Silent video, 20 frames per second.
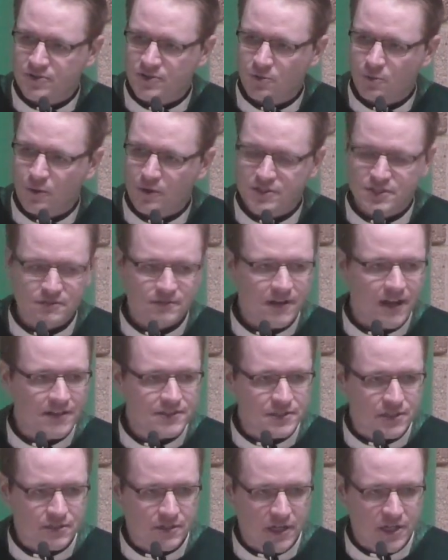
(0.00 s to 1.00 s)
the words of
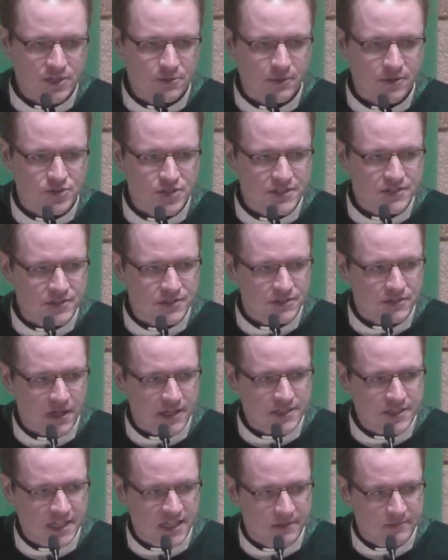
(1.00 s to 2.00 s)
consecration where Jesus
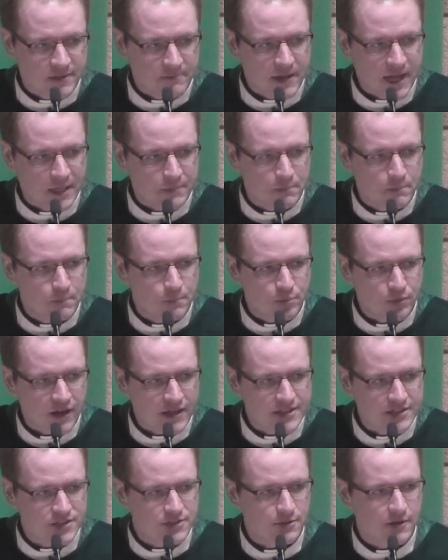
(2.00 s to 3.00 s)
Christ is going to be made
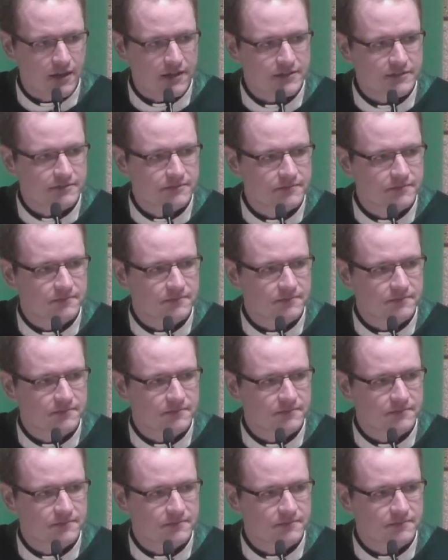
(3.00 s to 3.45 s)
present to us.